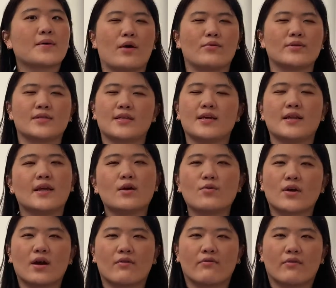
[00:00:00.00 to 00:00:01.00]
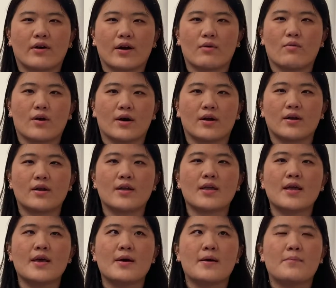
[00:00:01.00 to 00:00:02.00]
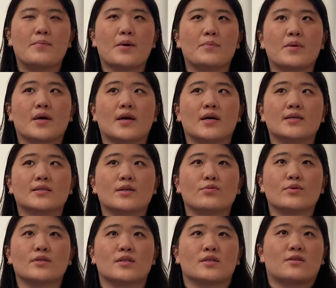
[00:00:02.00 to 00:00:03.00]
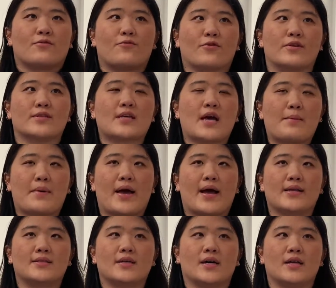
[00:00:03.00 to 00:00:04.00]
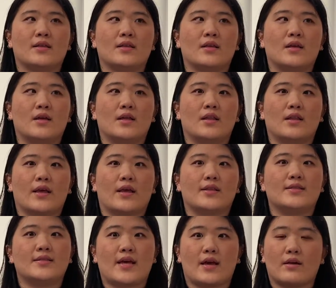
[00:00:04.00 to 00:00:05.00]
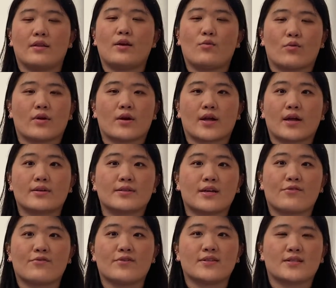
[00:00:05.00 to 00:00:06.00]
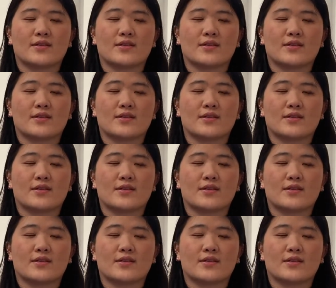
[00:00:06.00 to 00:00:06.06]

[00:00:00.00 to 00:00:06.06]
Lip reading: I was eating whatever I wanted, but because it was just the first time I had done like daily workouts every